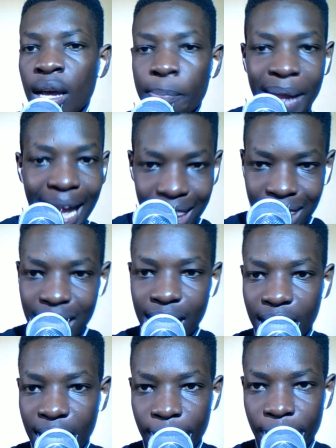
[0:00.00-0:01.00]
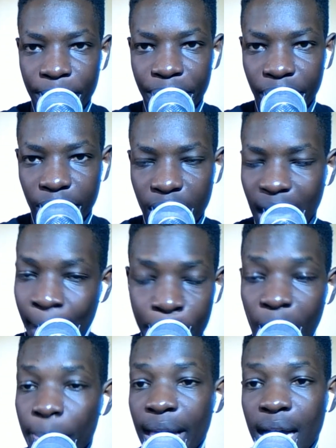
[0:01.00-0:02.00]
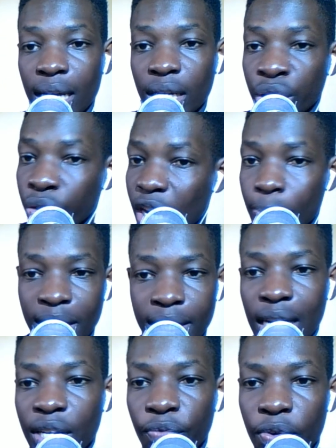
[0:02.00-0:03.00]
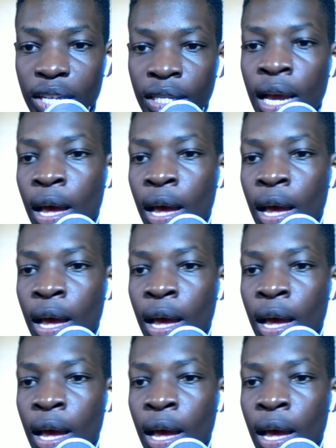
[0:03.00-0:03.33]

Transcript: But I think Aubameyang shouldn't be starting for us.